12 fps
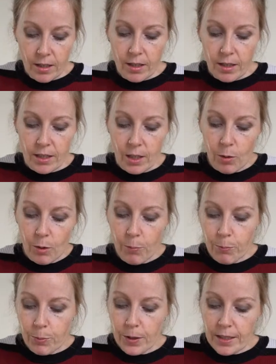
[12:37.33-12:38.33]
You know,
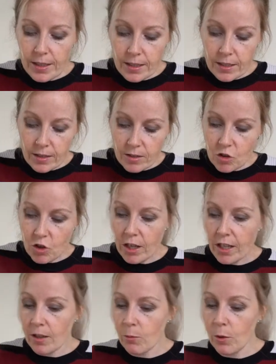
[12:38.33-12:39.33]
a brilliant
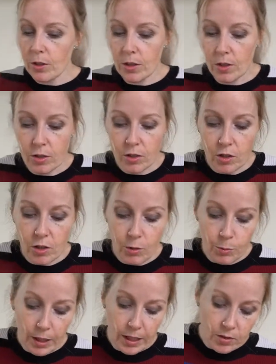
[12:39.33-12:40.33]
trick, what you can do
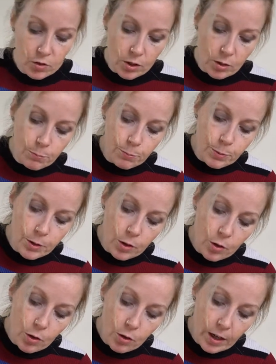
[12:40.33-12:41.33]
is you can
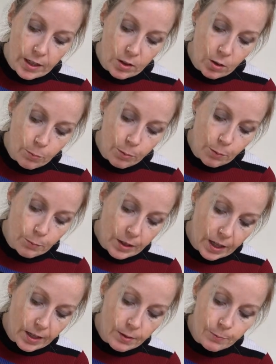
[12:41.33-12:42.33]
puree your
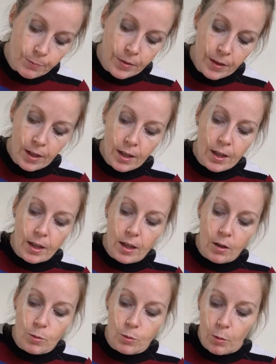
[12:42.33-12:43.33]
pumpkin
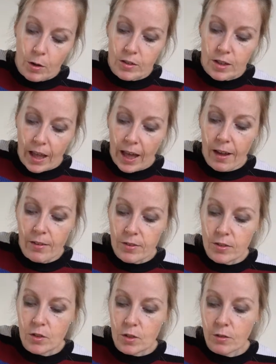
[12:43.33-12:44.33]
with what's
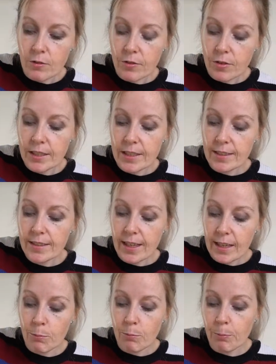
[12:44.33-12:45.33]
left. You can freeze it
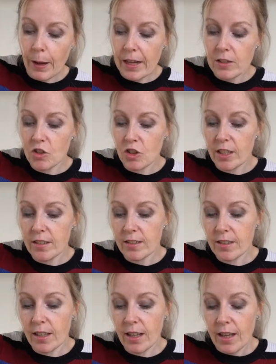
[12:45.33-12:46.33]
in
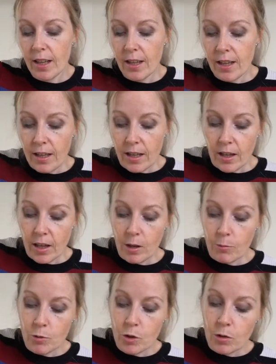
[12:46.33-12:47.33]
batches.
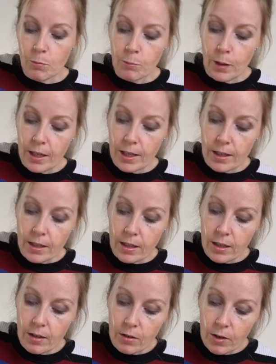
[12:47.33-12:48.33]
You can make
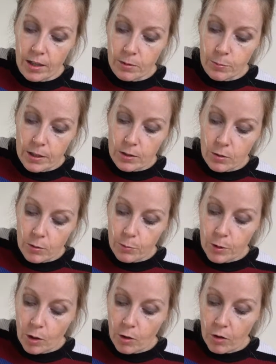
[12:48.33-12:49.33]
recipes with the
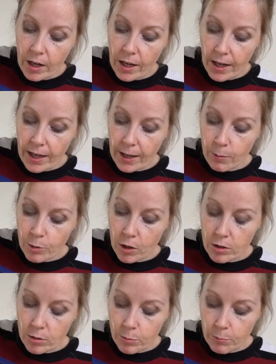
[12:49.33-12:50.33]
puree. I am
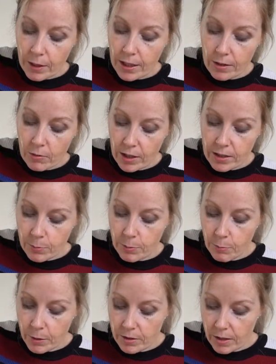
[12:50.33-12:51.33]
going to be making a recipe
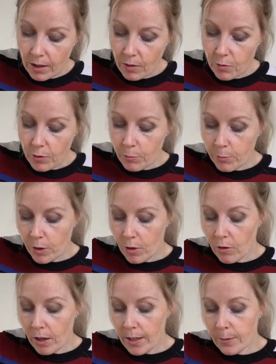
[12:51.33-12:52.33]
myself with the
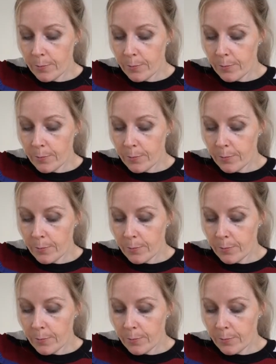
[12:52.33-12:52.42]
puree.